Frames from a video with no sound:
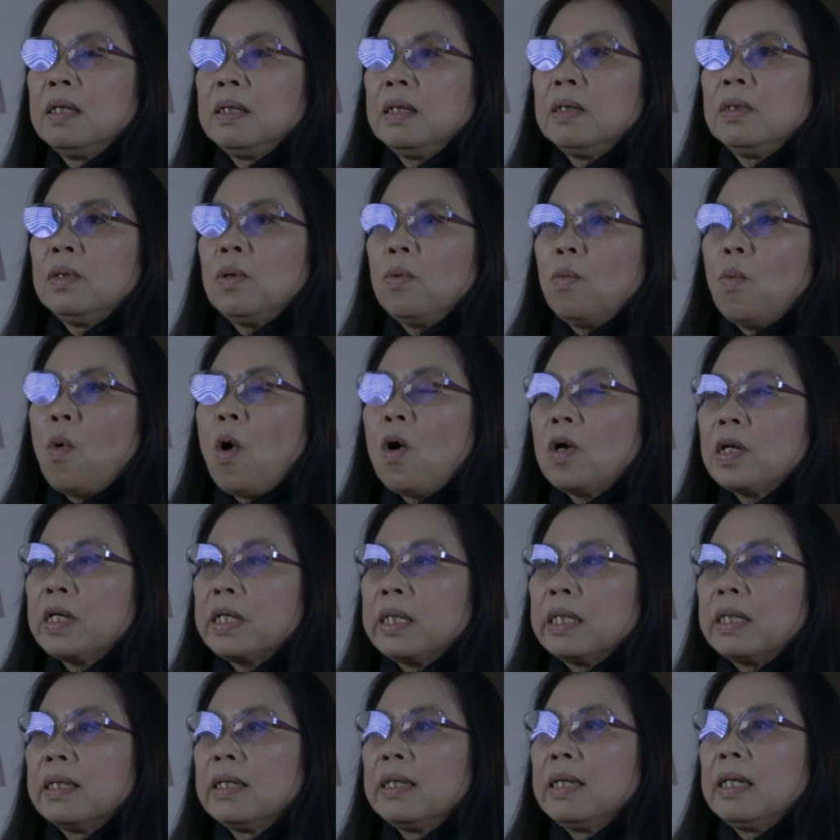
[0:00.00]
you know,
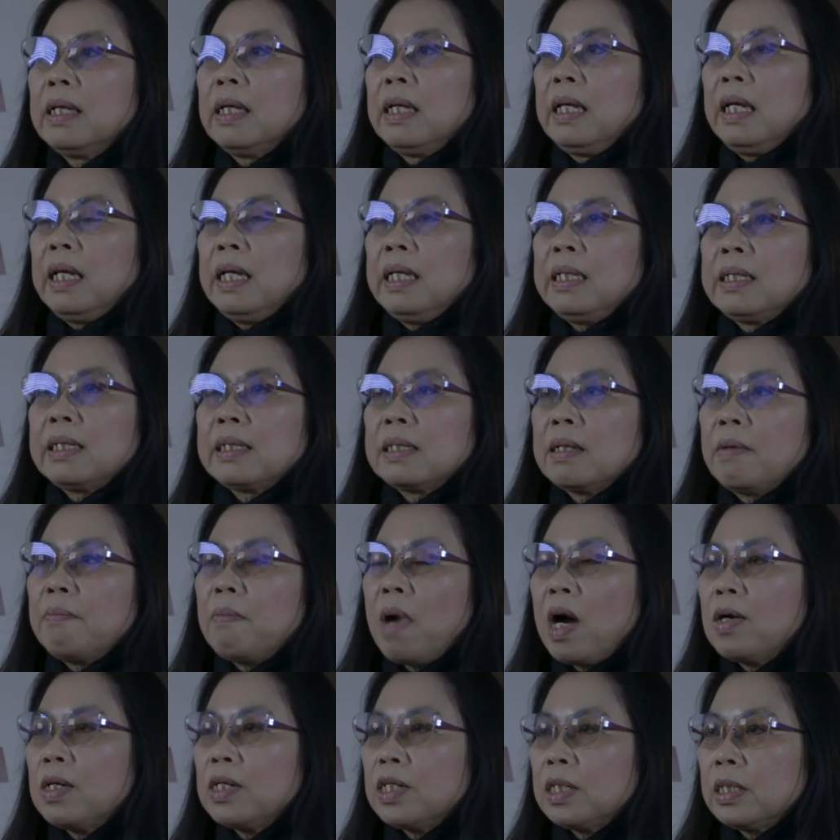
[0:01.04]
walking. It's a
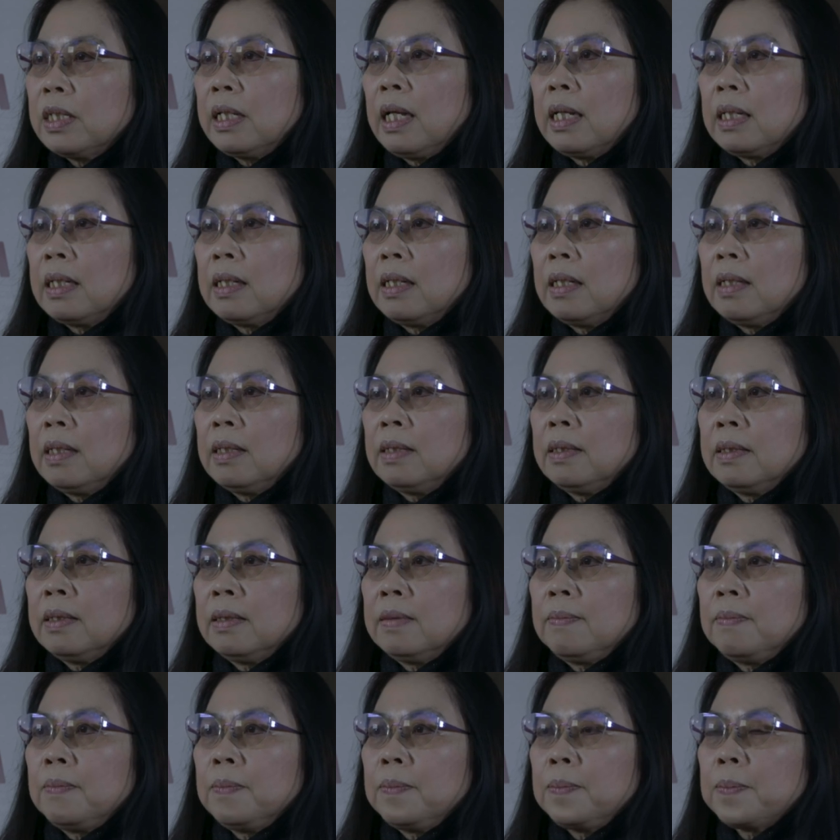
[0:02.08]
march that,
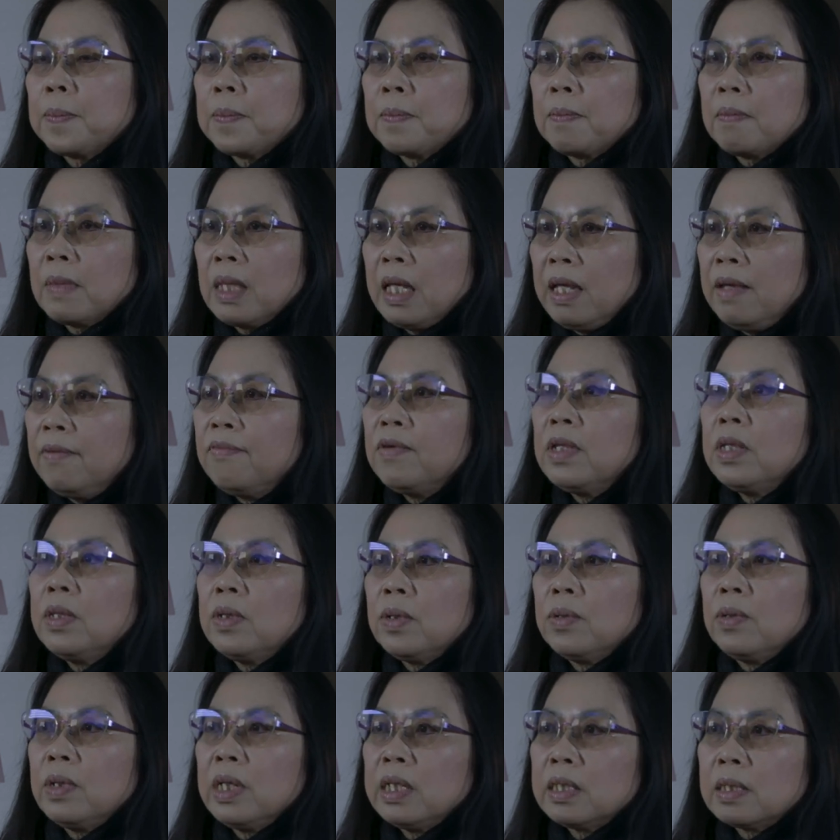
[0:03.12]
um, even
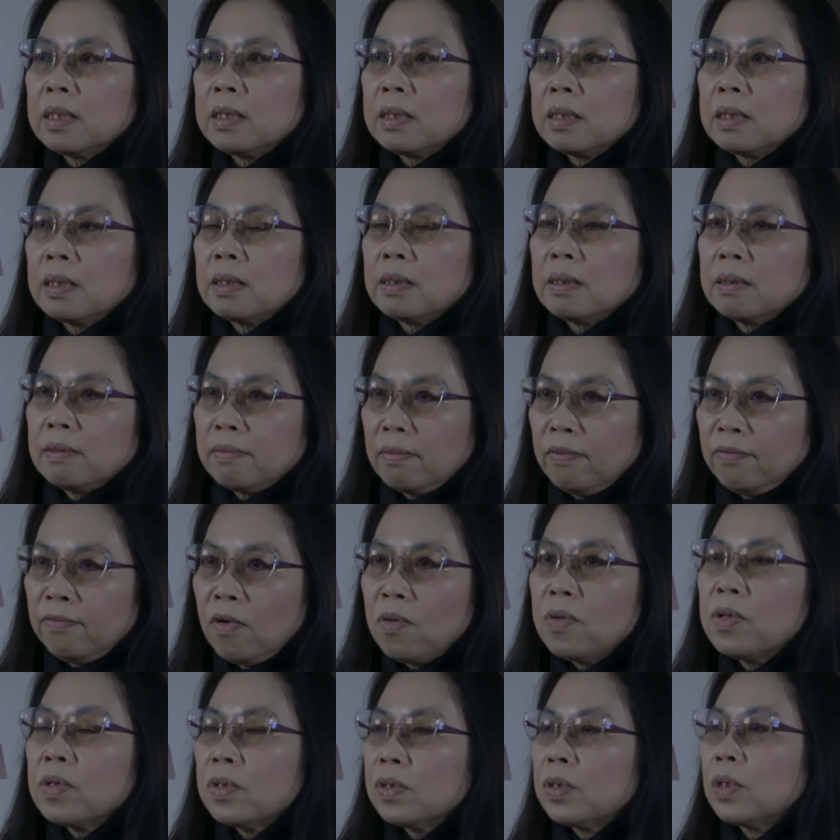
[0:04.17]
though it's
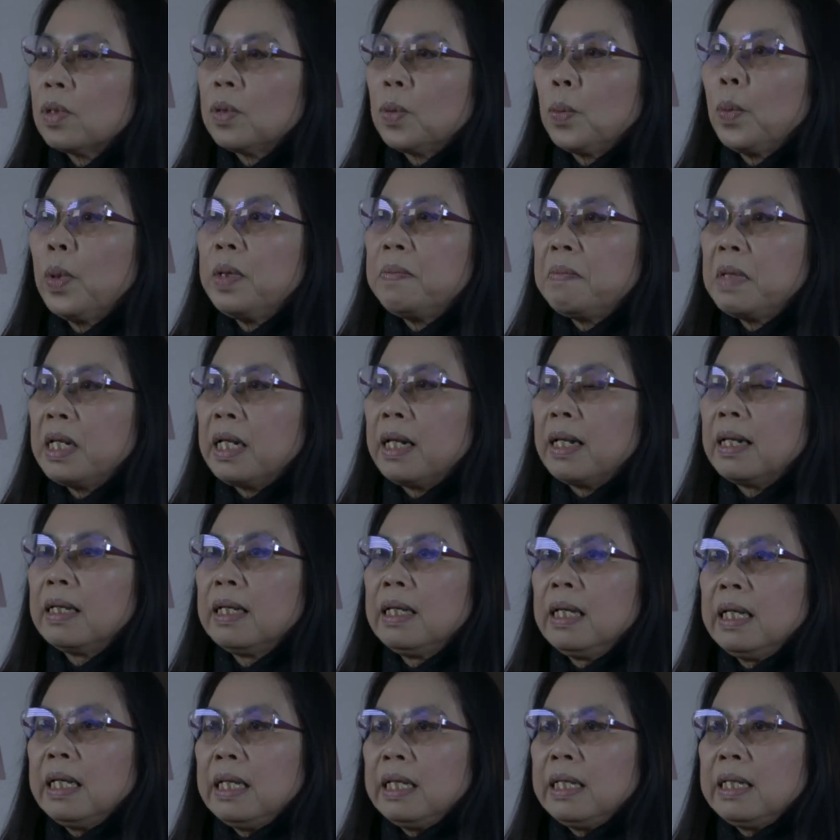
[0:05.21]
focused on women,
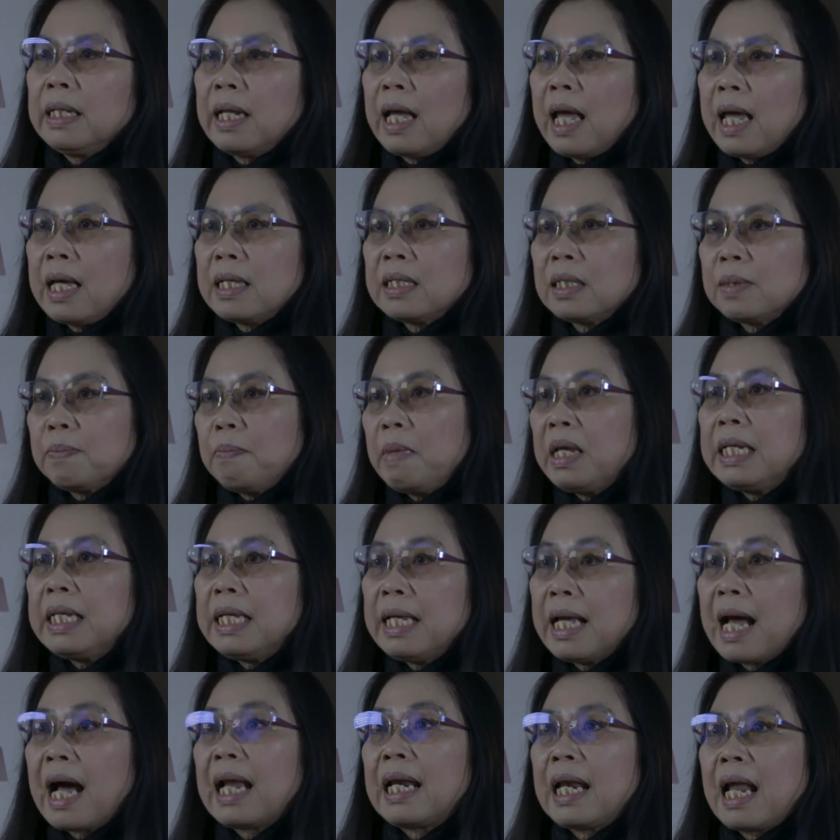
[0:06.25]
it has
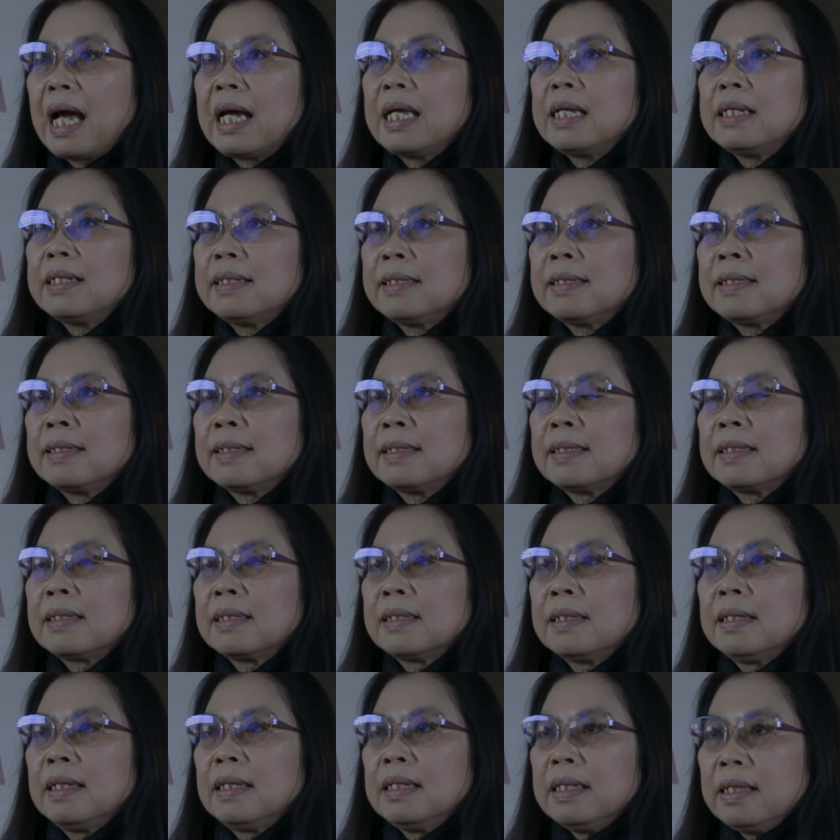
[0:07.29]
many alliances.
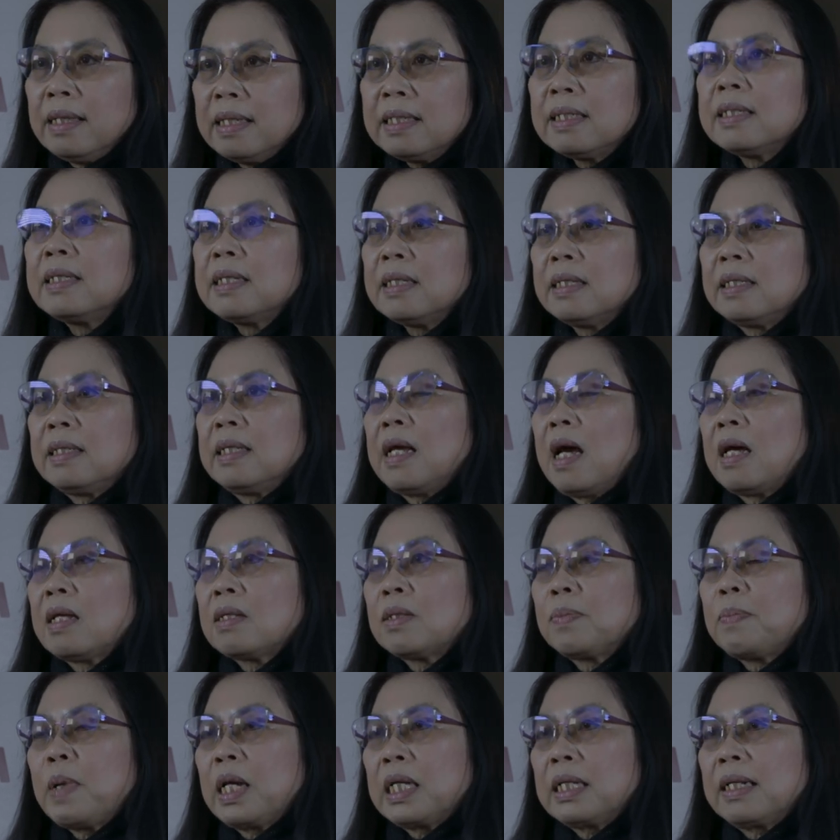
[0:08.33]
This is the
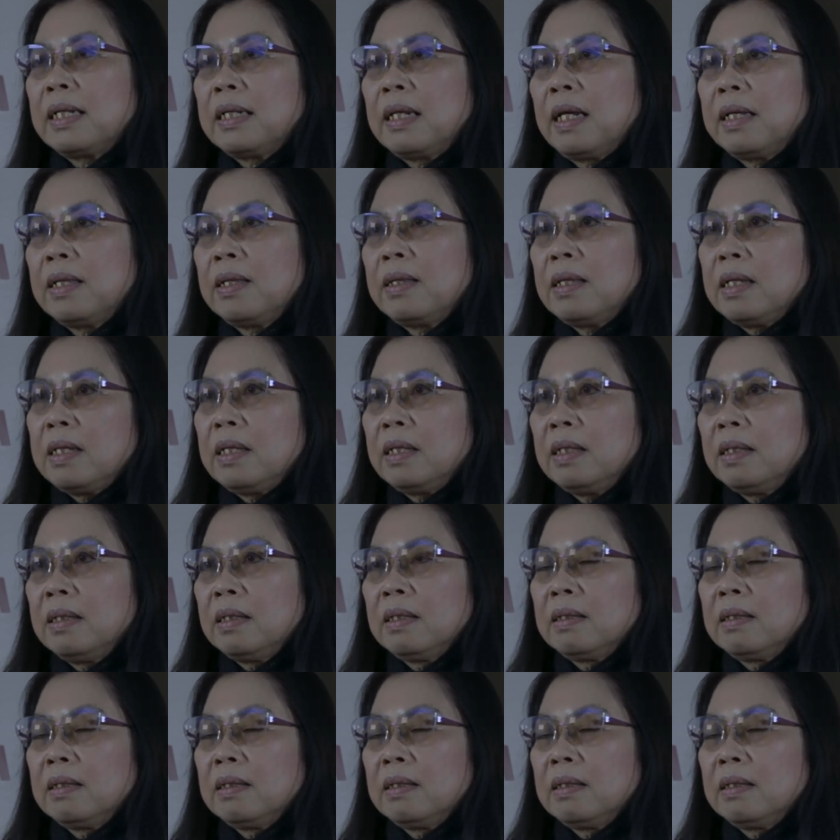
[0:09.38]
aspect that I think